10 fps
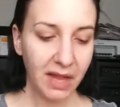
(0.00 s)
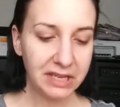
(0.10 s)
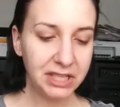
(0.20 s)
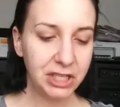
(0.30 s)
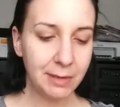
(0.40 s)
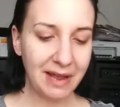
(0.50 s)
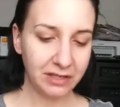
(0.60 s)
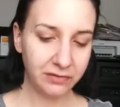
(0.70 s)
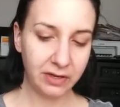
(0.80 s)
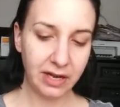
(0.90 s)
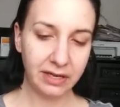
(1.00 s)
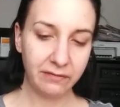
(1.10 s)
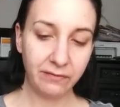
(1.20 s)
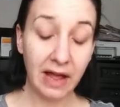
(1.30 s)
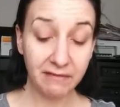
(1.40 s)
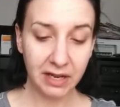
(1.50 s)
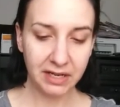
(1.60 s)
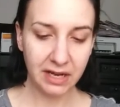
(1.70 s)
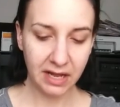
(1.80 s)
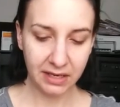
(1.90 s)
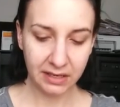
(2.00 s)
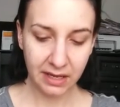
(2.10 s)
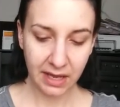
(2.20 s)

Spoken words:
TJ Maxx for $5.99,